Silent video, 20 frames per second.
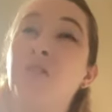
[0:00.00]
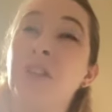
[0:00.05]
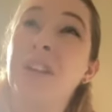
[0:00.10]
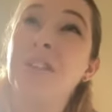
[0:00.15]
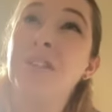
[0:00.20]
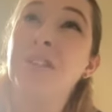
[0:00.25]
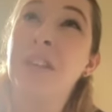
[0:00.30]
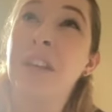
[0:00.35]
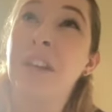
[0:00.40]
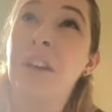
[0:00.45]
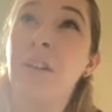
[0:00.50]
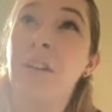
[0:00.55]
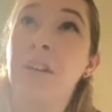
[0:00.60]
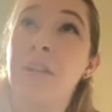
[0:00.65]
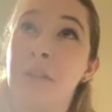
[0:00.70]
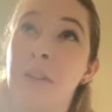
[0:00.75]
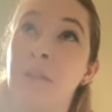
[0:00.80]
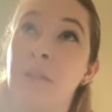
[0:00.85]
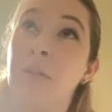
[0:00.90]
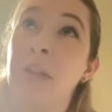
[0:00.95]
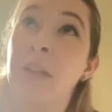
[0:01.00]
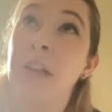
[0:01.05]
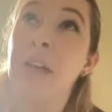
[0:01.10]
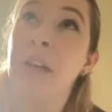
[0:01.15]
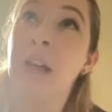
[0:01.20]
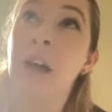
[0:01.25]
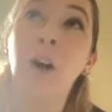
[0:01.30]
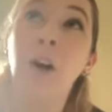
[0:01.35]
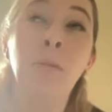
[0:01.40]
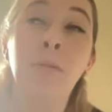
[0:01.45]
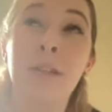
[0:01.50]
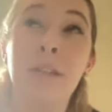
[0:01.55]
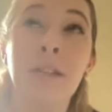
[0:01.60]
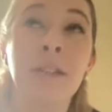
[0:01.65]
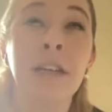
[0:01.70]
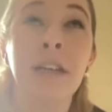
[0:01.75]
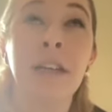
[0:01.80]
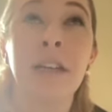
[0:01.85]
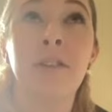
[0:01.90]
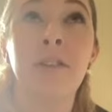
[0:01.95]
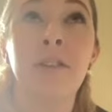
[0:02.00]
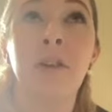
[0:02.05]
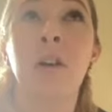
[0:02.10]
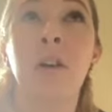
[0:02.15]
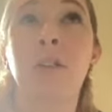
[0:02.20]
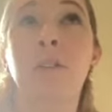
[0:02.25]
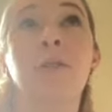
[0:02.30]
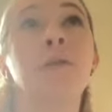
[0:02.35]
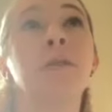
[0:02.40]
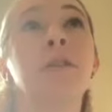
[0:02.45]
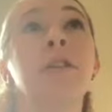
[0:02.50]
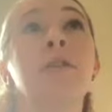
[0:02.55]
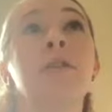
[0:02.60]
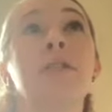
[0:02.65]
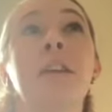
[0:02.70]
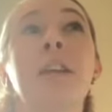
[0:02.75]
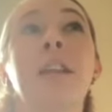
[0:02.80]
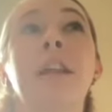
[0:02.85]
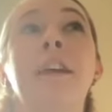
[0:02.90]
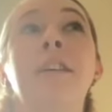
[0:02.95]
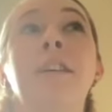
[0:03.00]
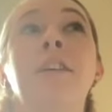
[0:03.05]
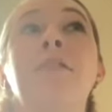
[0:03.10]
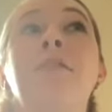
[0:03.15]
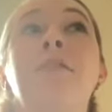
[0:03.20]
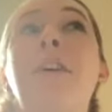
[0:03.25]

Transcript: translator isn't really going to help because they can't talk so when you see like their